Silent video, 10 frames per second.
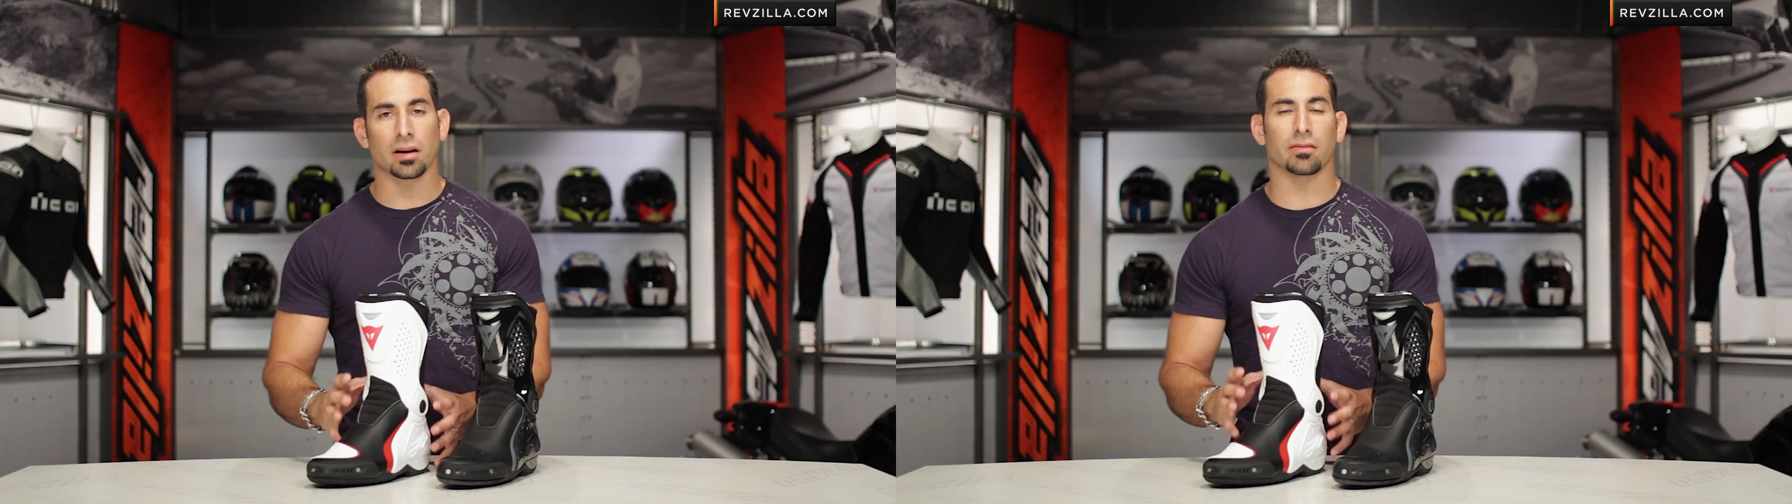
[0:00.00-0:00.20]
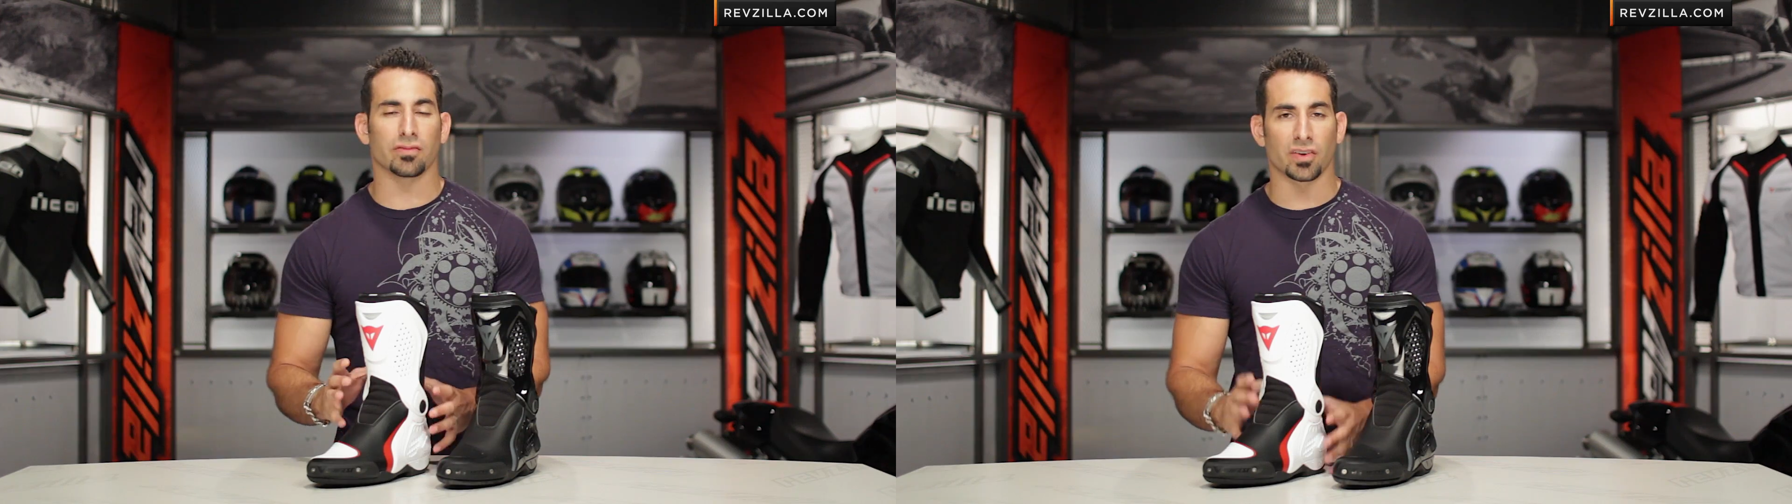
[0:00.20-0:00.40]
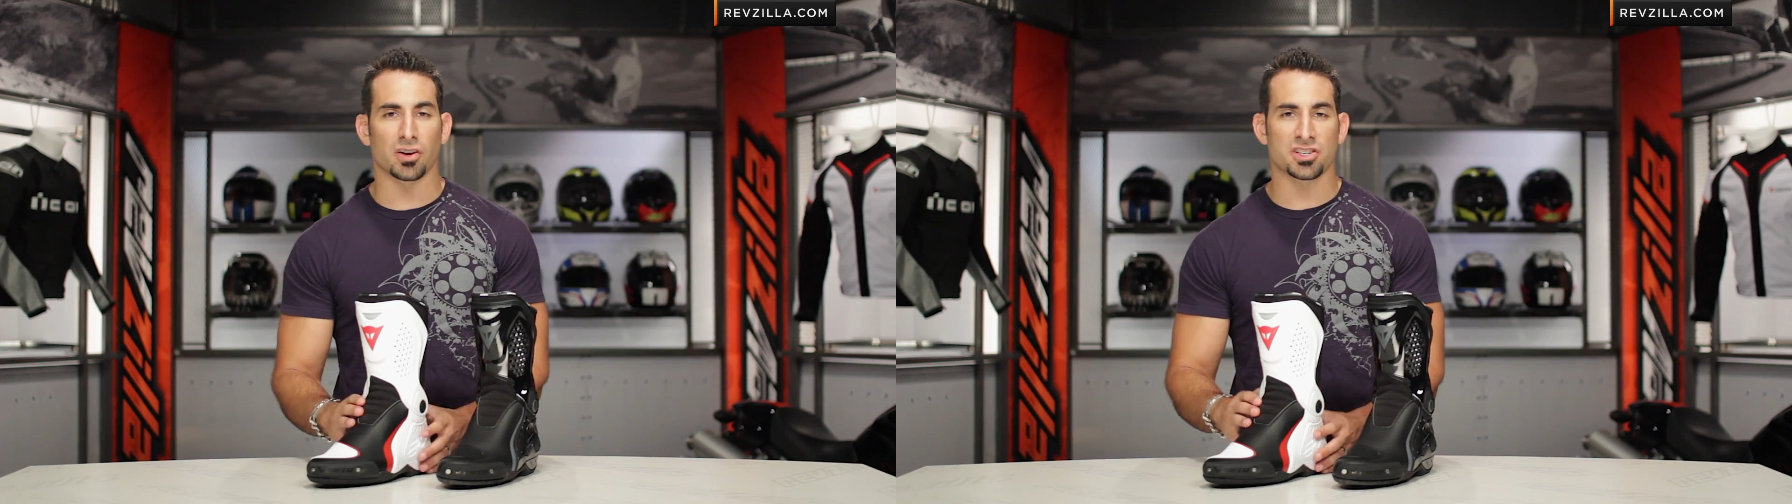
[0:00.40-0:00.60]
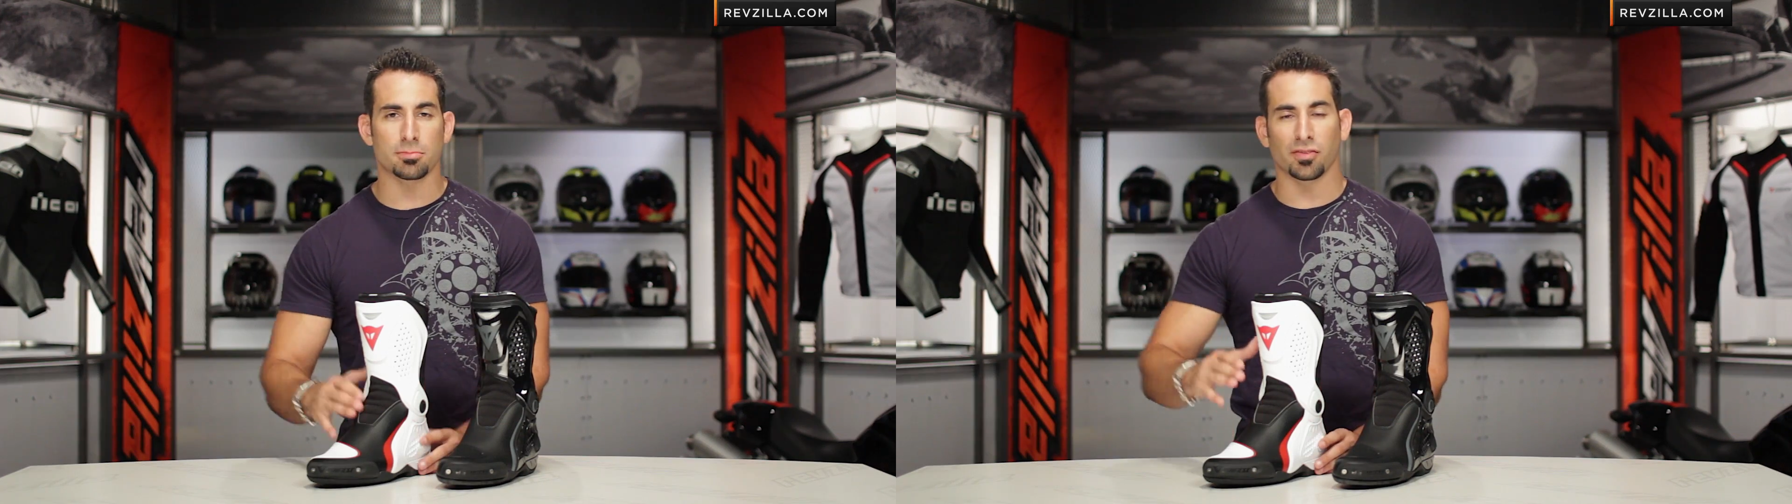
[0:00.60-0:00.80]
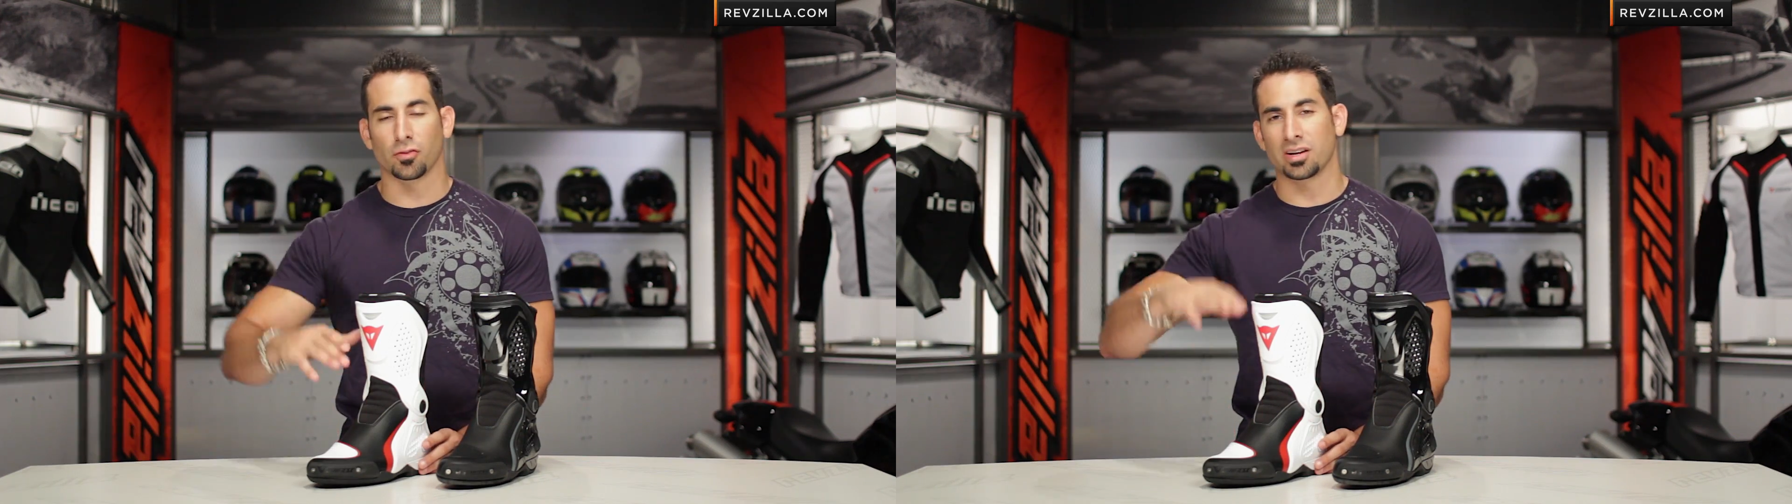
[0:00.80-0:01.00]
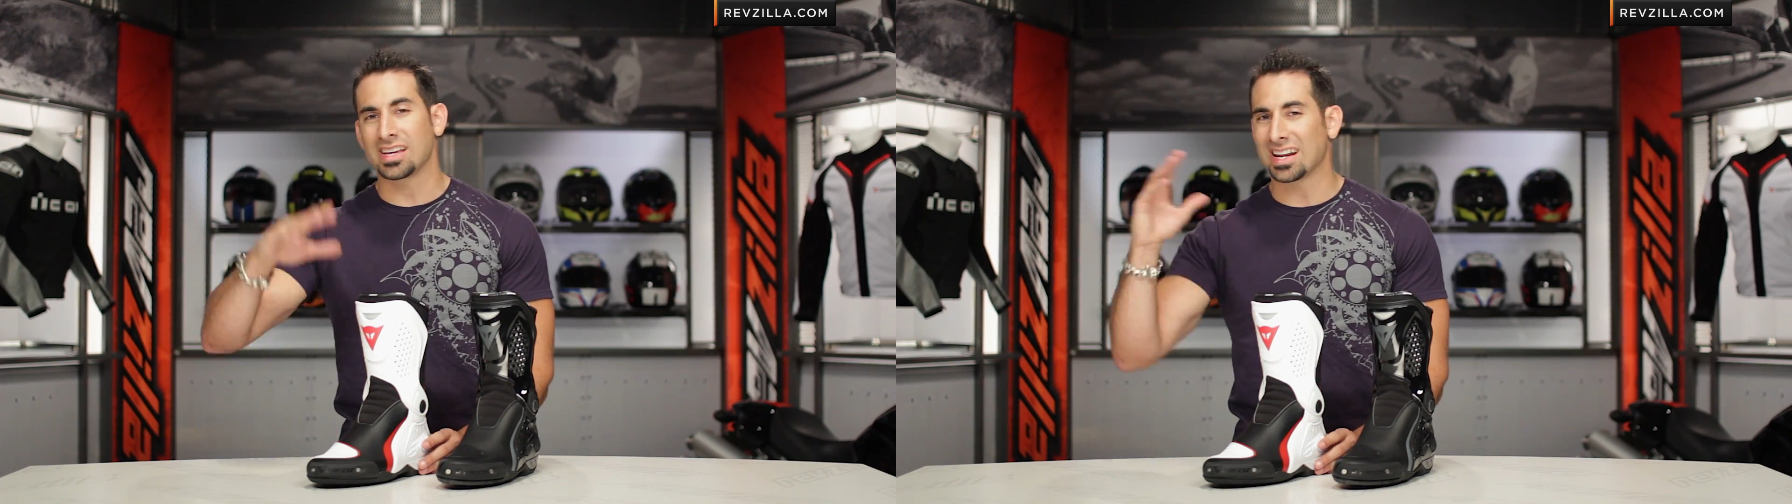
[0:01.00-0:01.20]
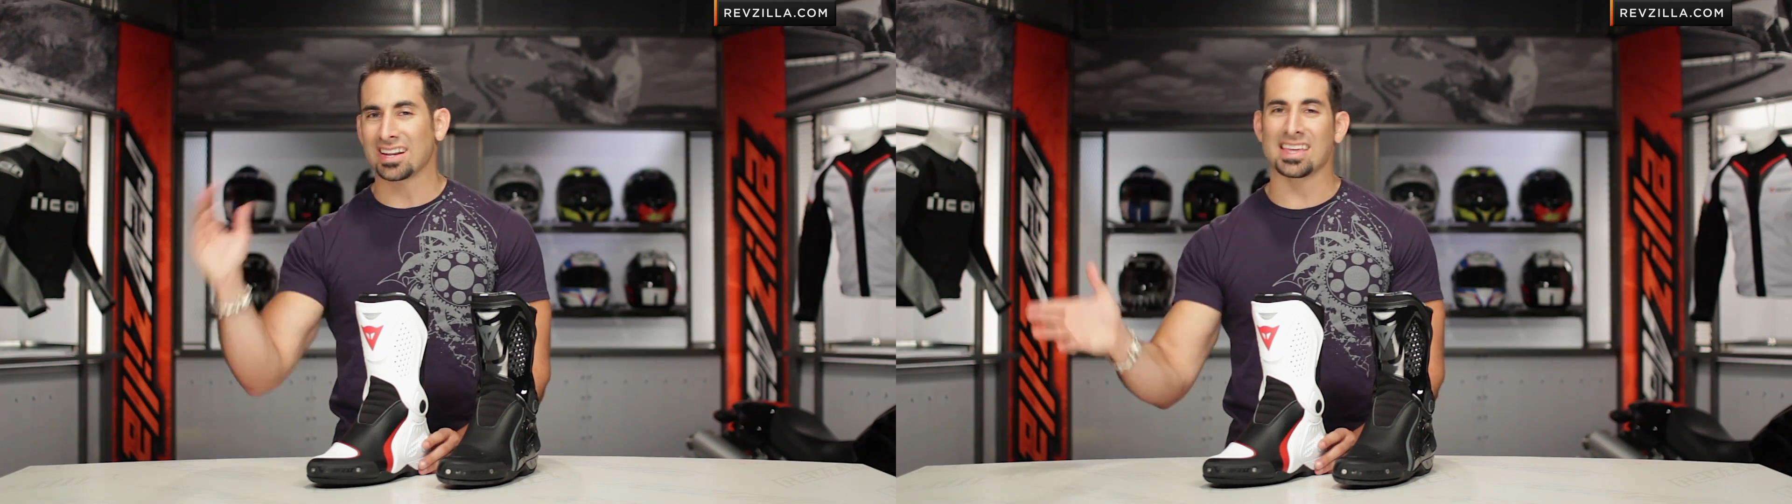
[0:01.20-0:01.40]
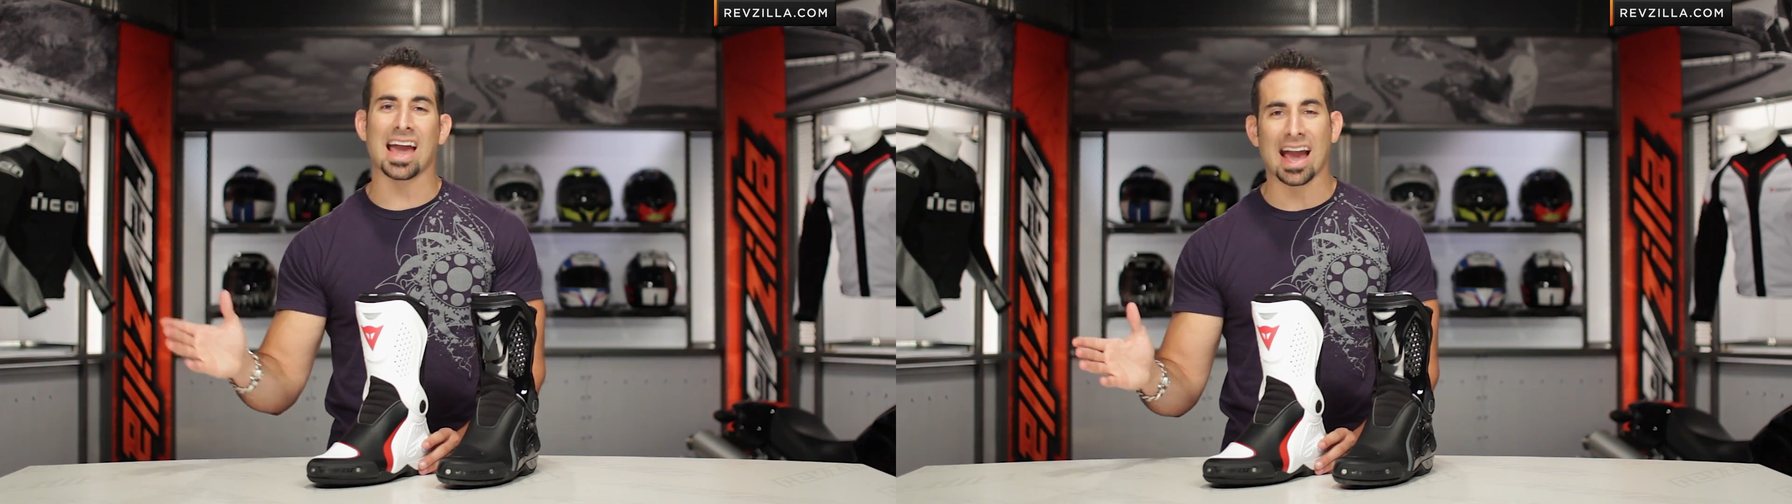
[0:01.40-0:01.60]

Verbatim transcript: up version before you get into the